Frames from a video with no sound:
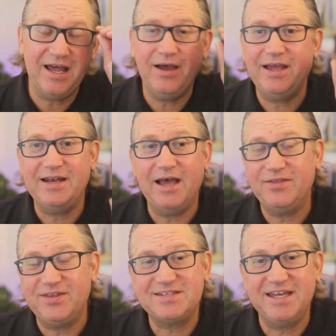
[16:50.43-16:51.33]
and
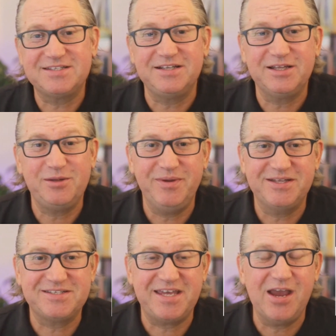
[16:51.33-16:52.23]
this gets a little bit
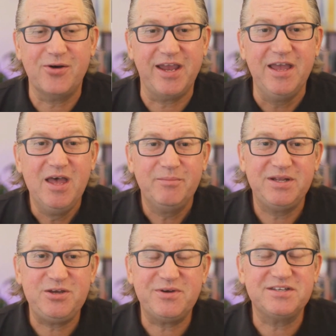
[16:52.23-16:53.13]
scary, but
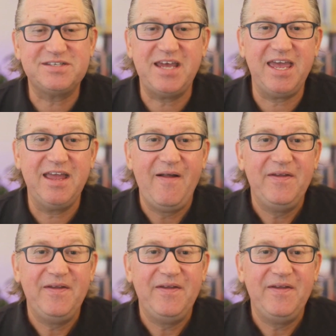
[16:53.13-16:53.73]
you can say,